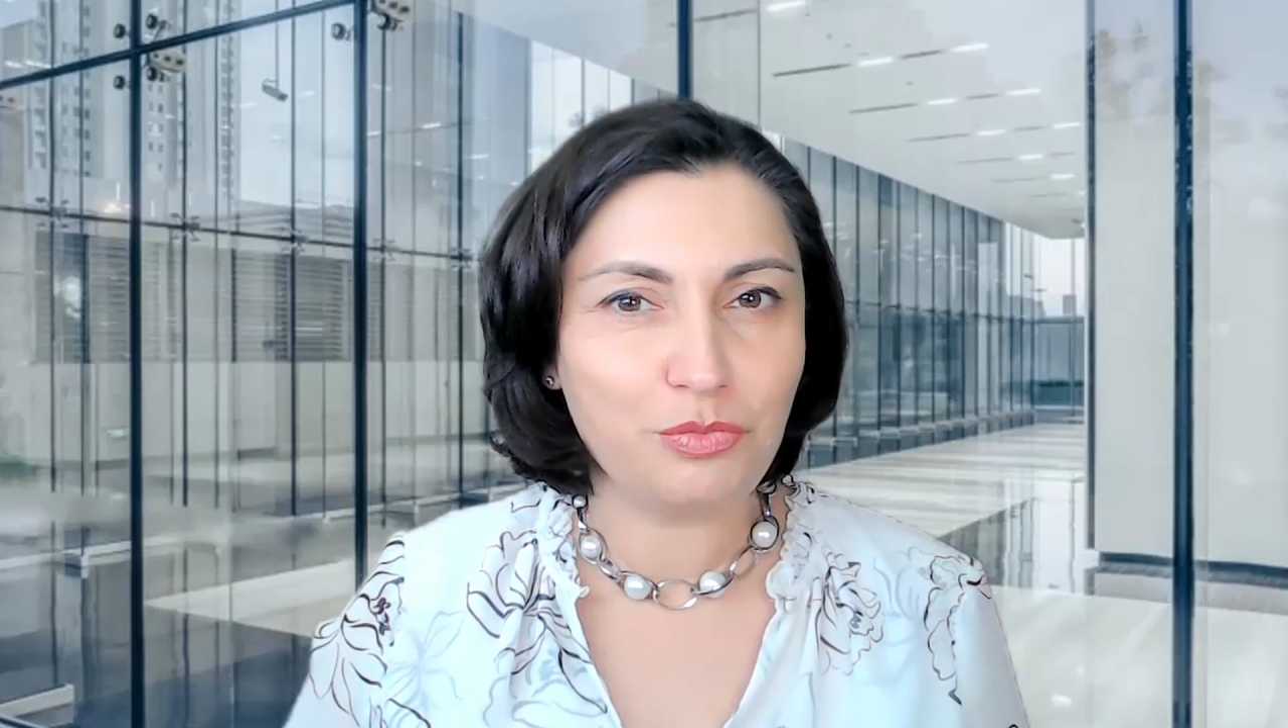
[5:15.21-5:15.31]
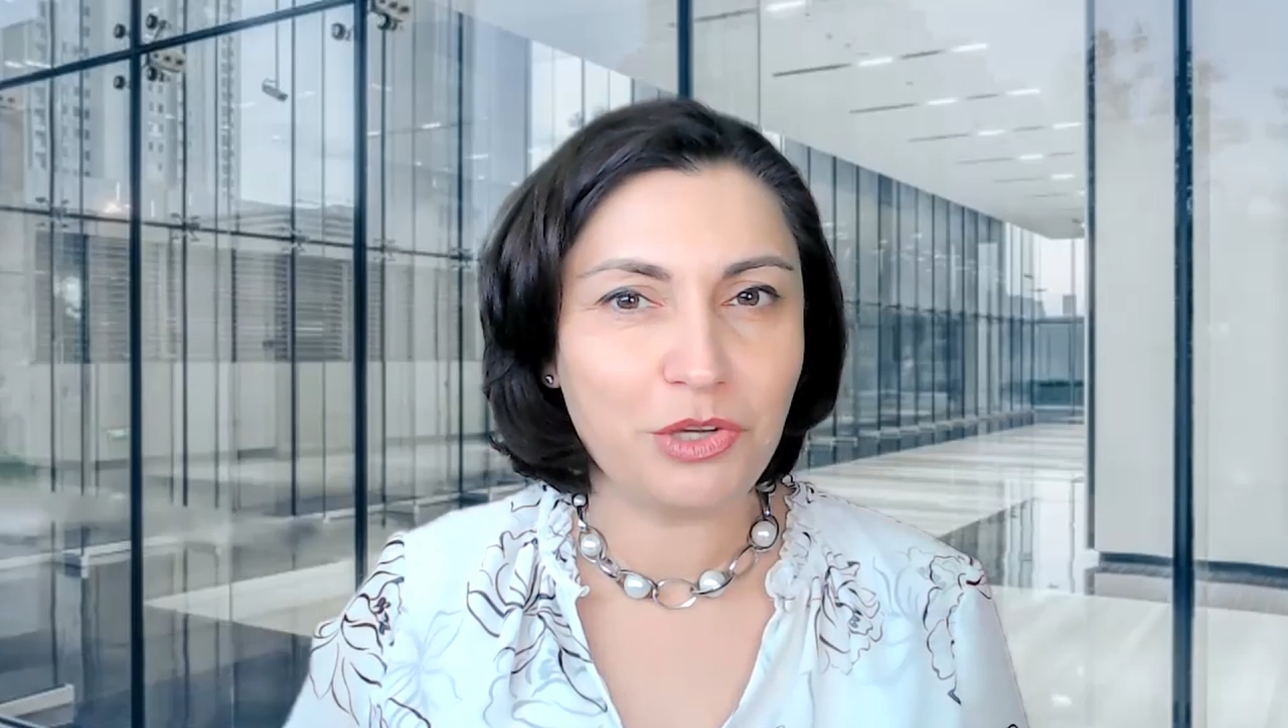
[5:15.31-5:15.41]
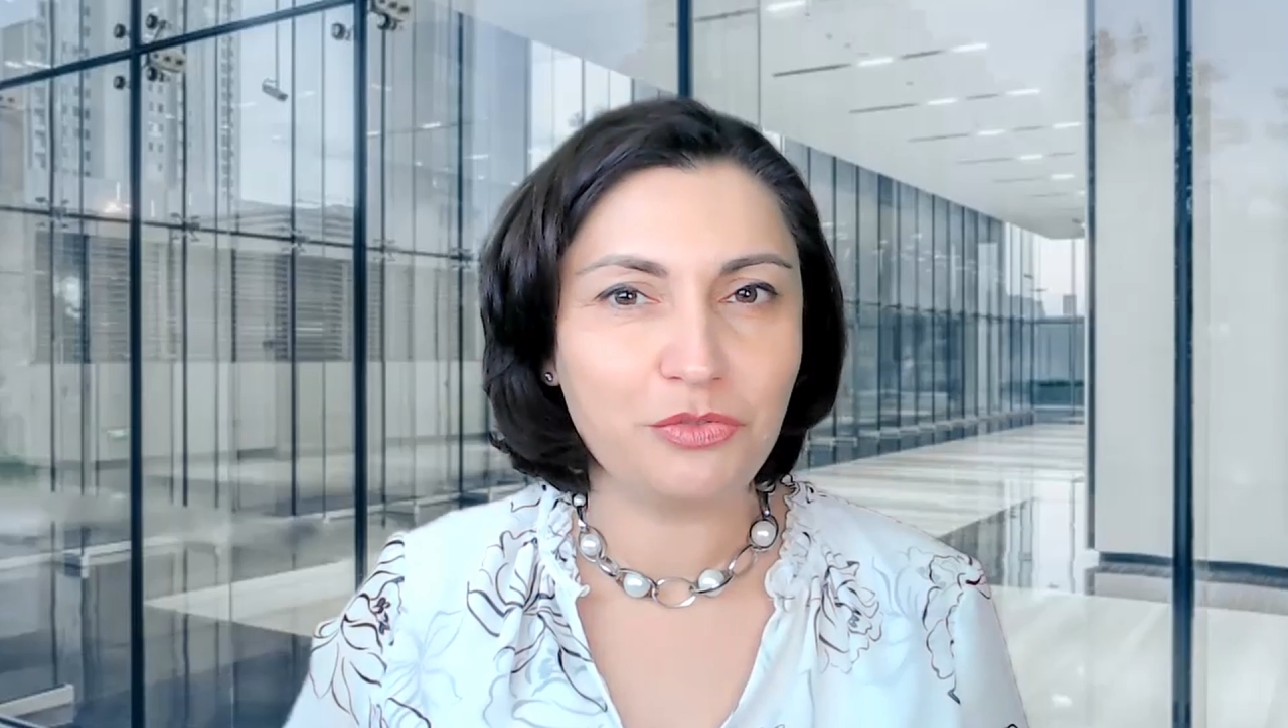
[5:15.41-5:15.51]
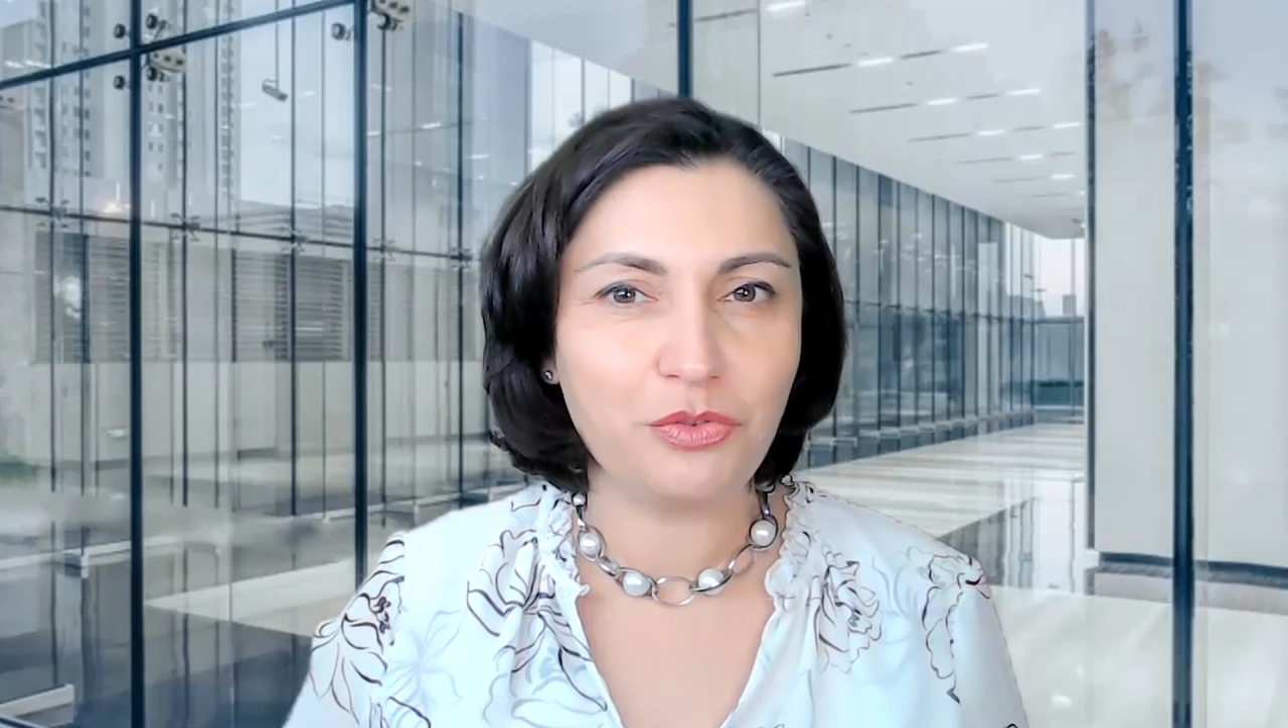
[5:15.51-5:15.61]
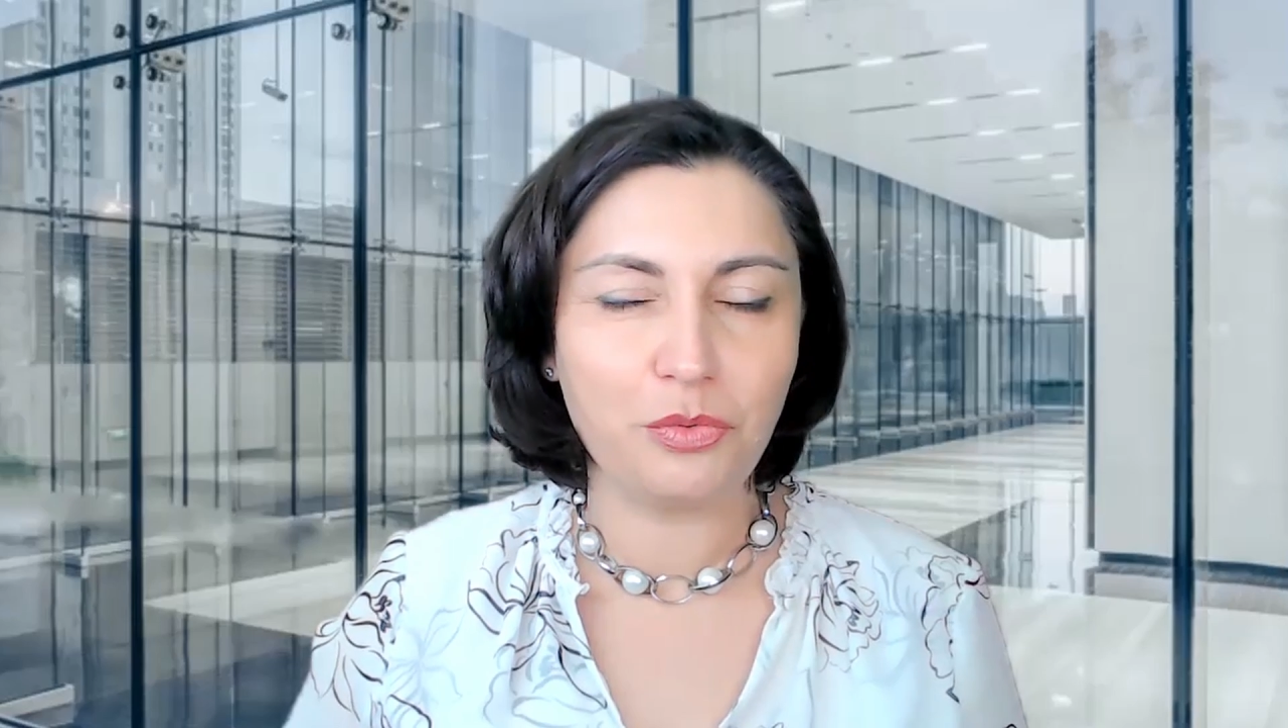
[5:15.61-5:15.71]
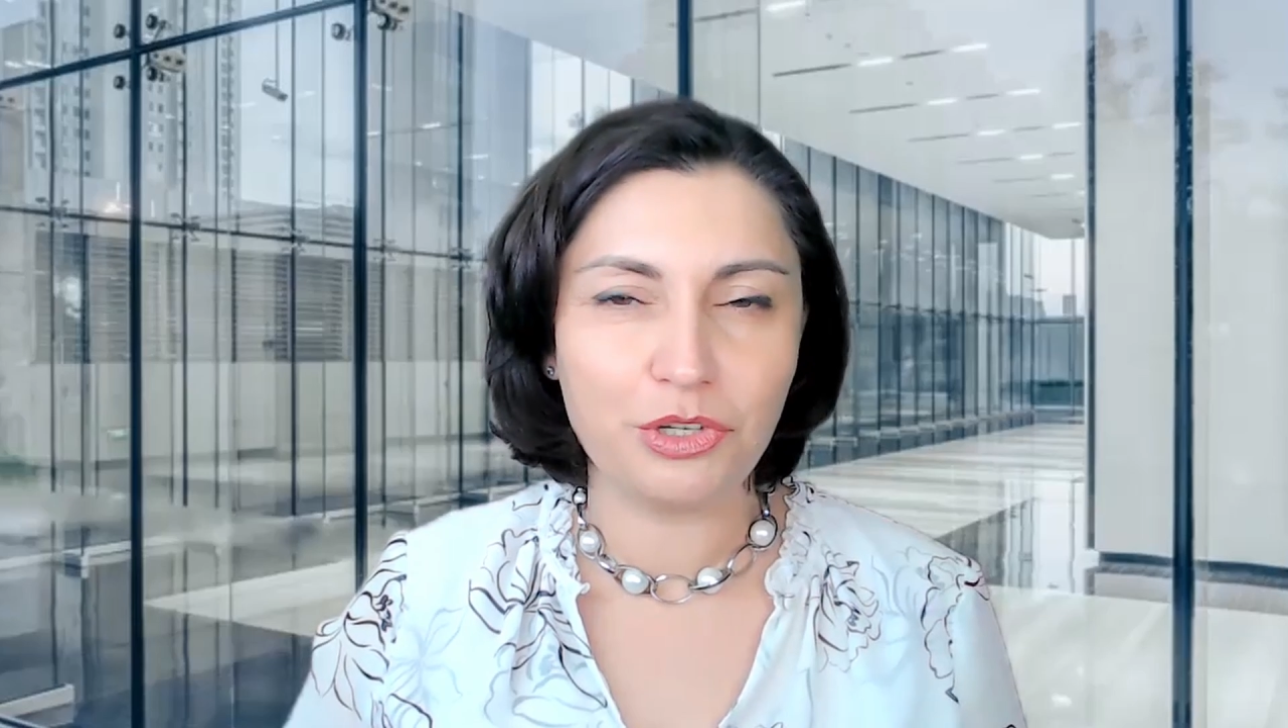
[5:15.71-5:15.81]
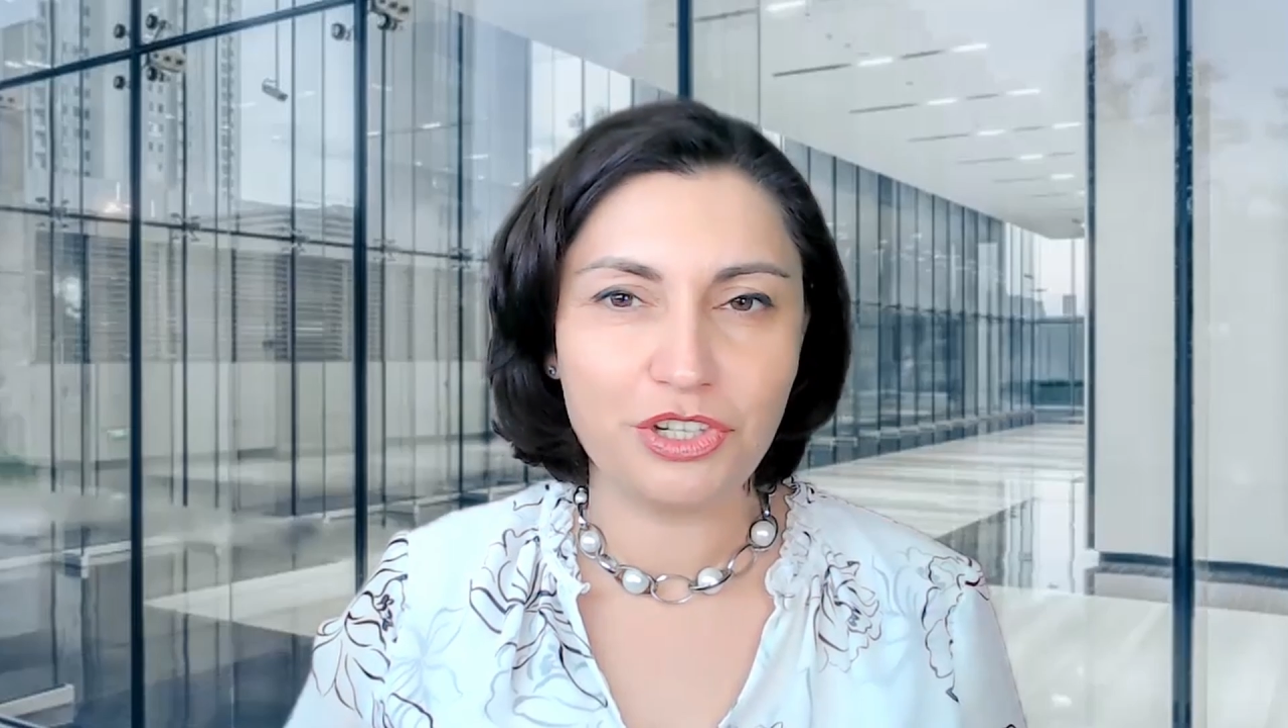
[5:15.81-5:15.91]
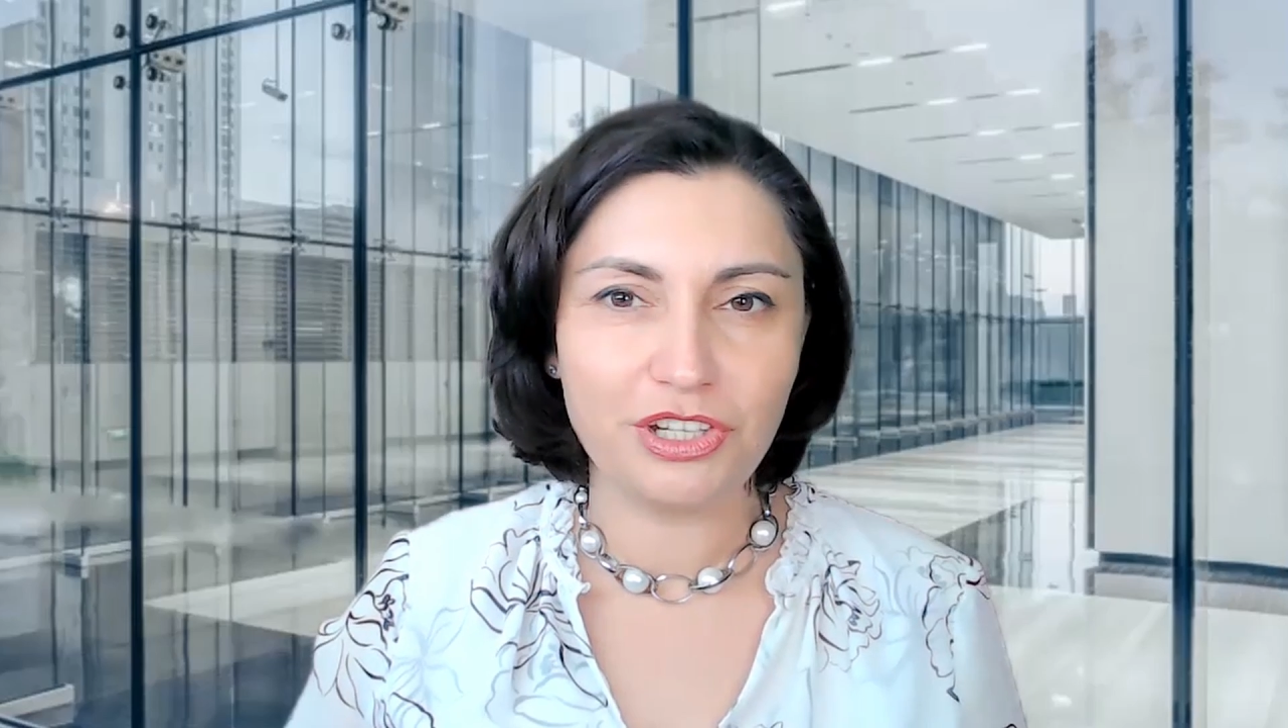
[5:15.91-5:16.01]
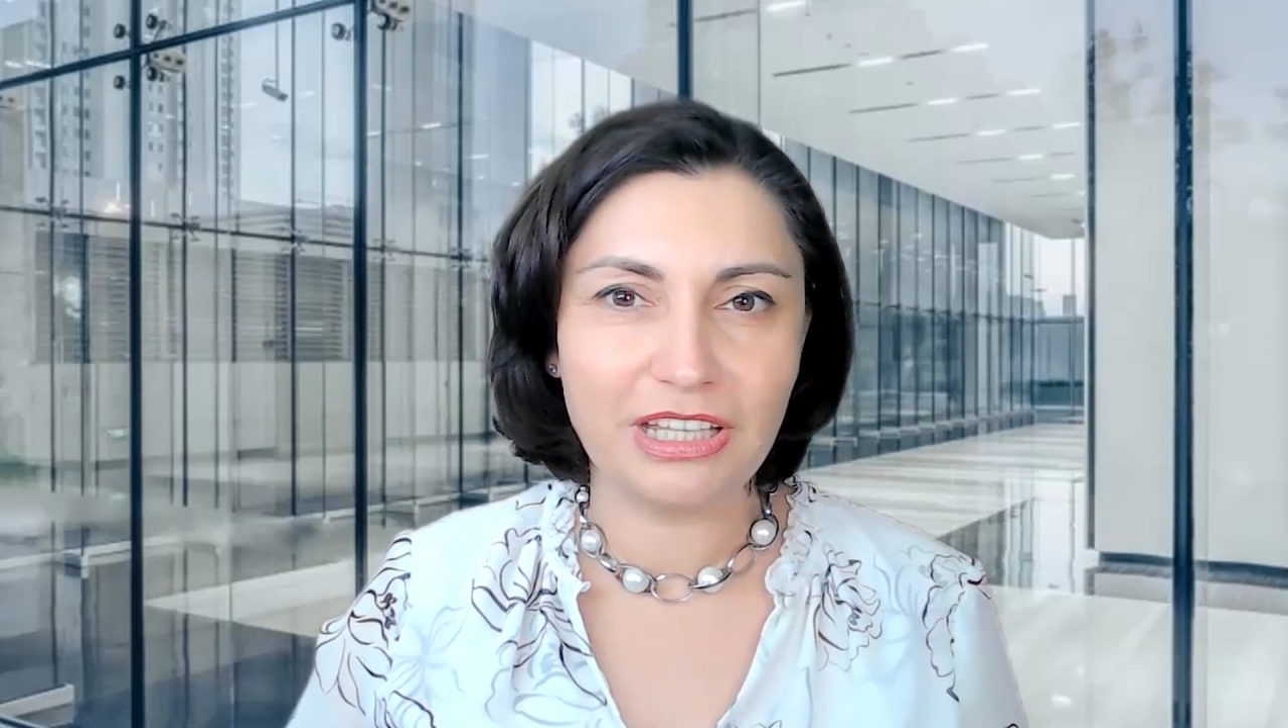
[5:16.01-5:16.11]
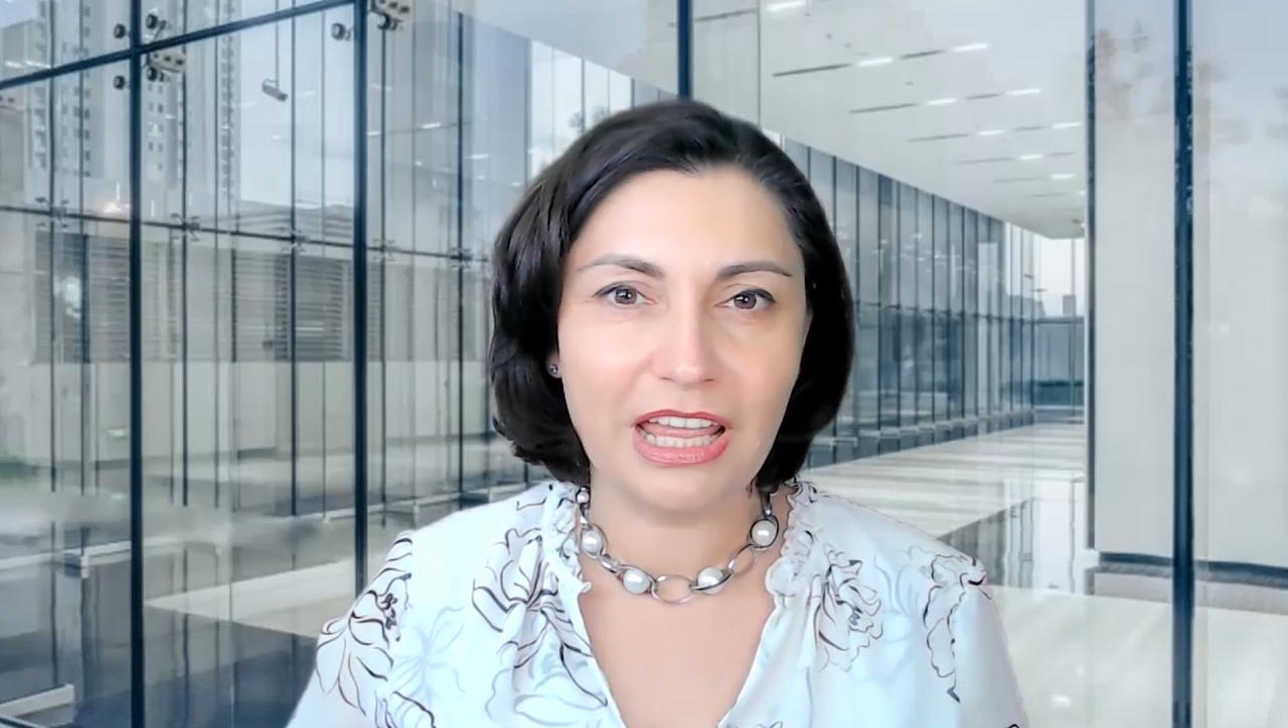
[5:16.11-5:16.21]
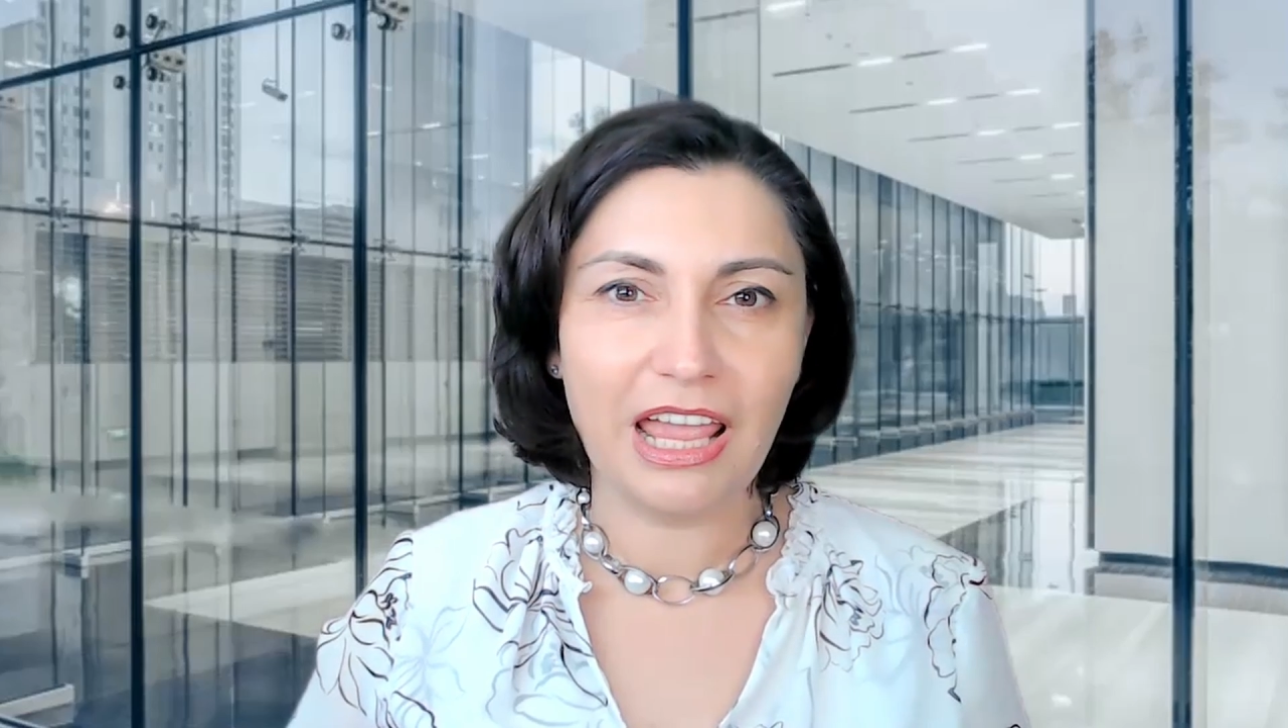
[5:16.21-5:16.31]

much for watching,